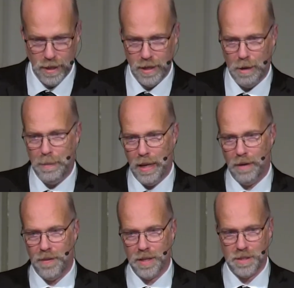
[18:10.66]
Now, many
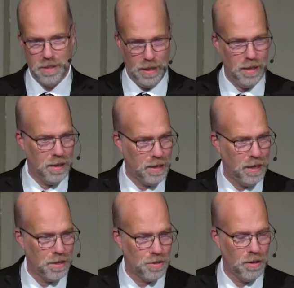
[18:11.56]
of us in
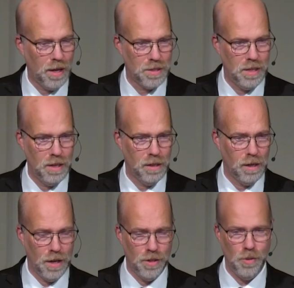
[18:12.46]
King's Cross here
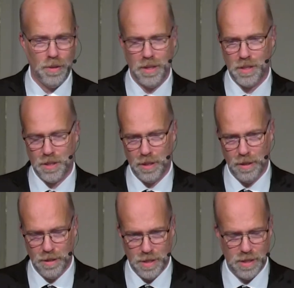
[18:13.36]
are new to this
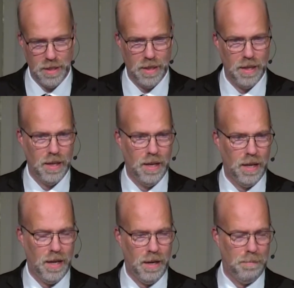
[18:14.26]
church.
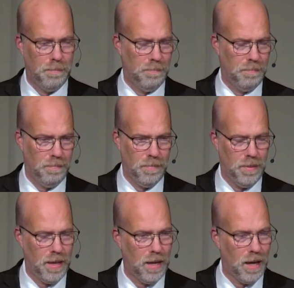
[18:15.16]

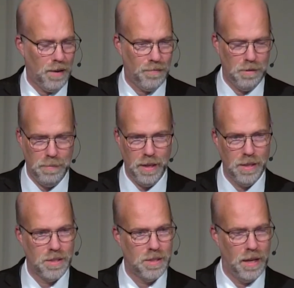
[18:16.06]
That often
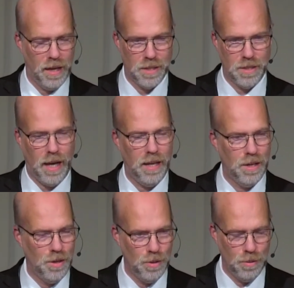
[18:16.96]
means an exciting
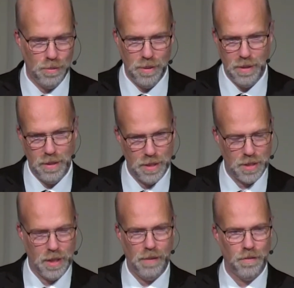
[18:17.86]
new
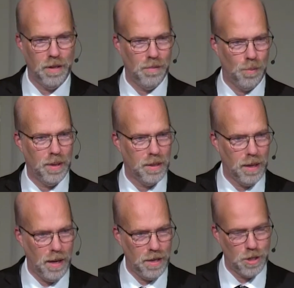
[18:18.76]
discovery of what
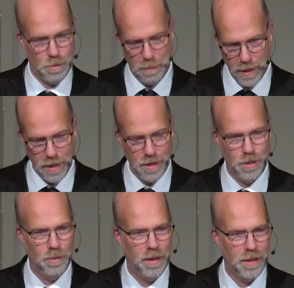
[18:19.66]
God is speaking
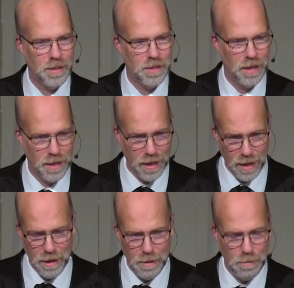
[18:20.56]
to us and
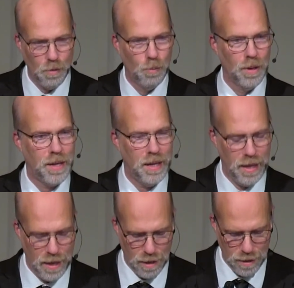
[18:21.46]
working
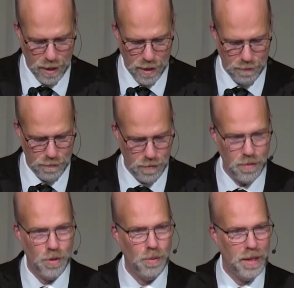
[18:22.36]
in our life,
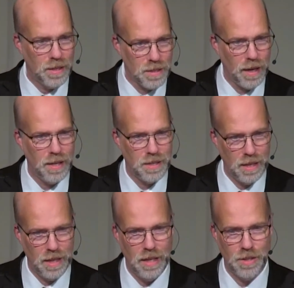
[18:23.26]
new insights
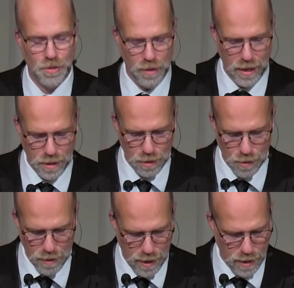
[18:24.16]
into his great
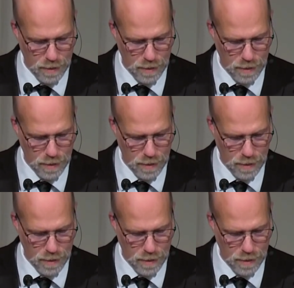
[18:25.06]
glory.